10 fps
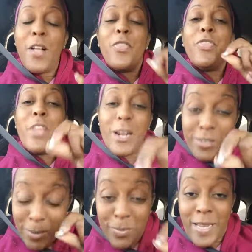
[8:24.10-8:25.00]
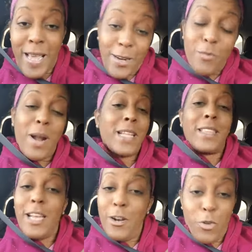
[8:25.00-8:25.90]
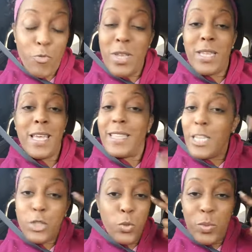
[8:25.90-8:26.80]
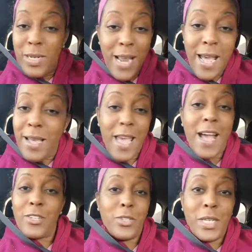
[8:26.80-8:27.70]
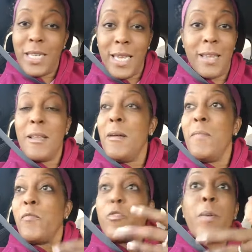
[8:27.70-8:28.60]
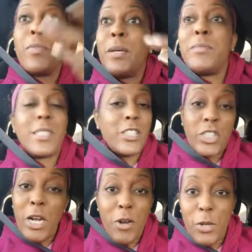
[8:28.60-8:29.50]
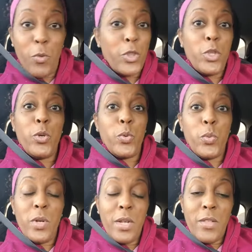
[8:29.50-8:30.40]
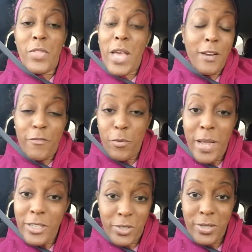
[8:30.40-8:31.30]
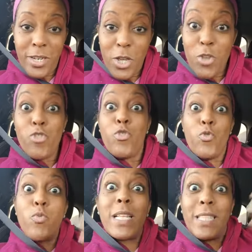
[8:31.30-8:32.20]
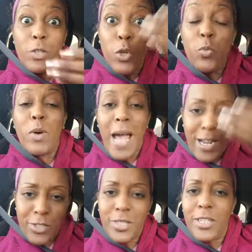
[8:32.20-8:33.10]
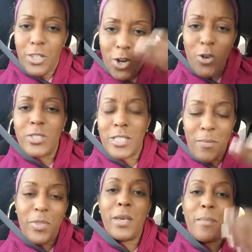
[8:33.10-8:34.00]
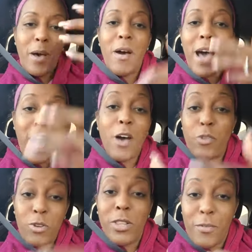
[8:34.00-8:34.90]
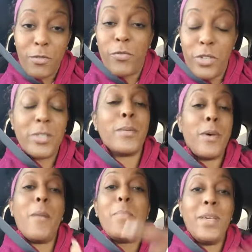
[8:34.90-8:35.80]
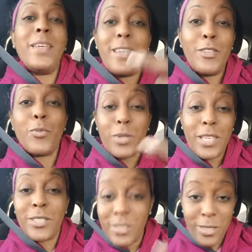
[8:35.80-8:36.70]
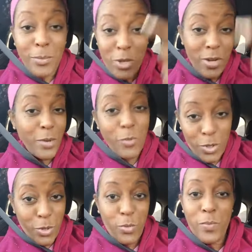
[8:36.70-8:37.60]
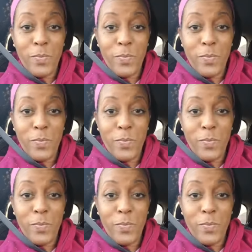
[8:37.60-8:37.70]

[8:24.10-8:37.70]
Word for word: There's some data right there you can get that you would not actually get from them just sharing with you that information. You read, you will actually learn something about how your lover feels about being in the relationship they're in with you.